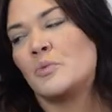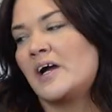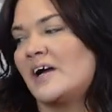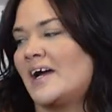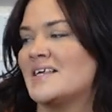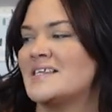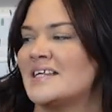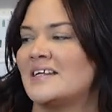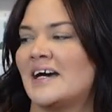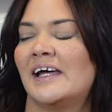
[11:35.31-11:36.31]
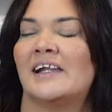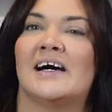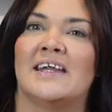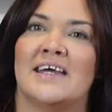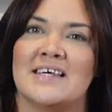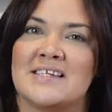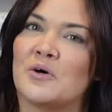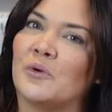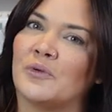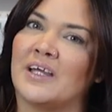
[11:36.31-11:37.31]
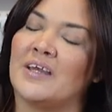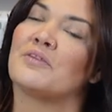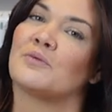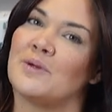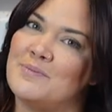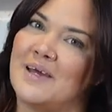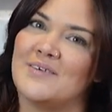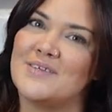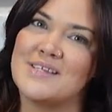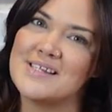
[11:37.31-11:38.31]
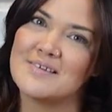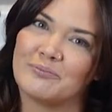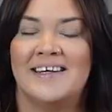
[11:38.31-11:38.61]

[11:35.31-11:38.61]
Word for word: whereas the nylon is only three pounds.